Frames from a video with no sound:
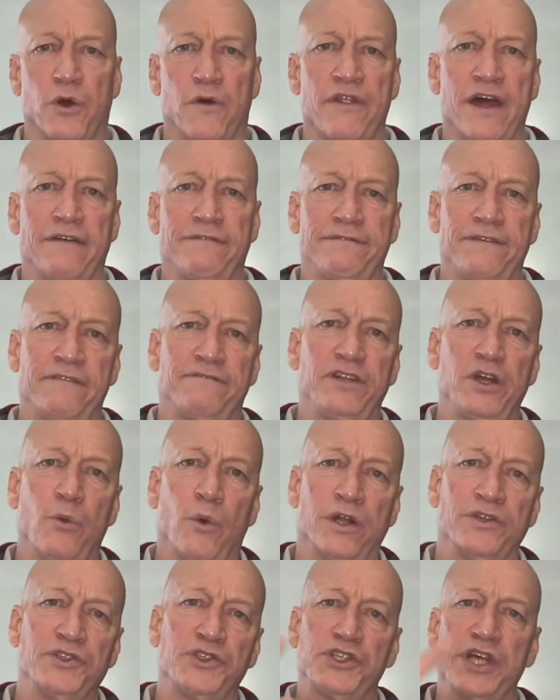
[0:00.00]
So in that
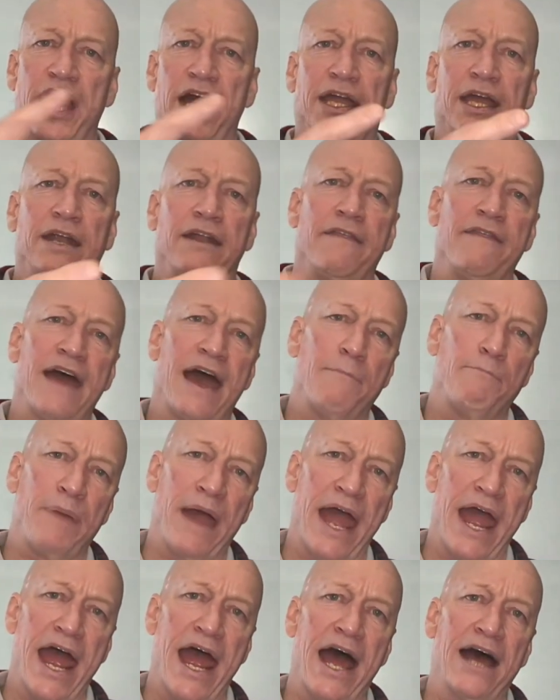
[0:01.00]
51 second, in
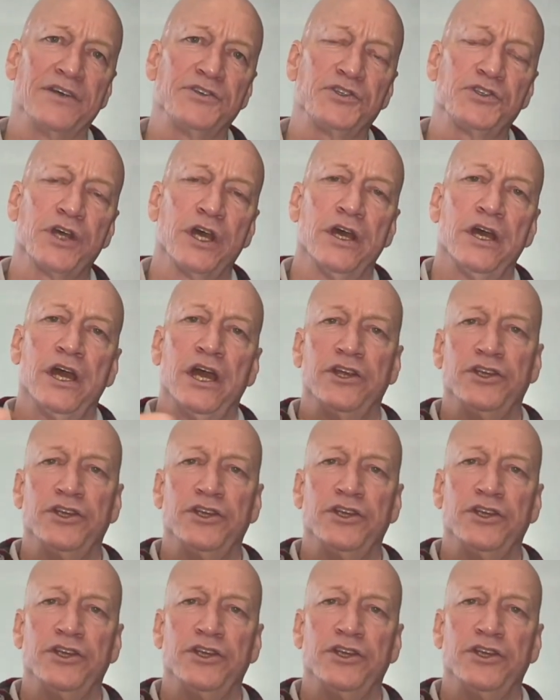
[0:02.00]
that pass,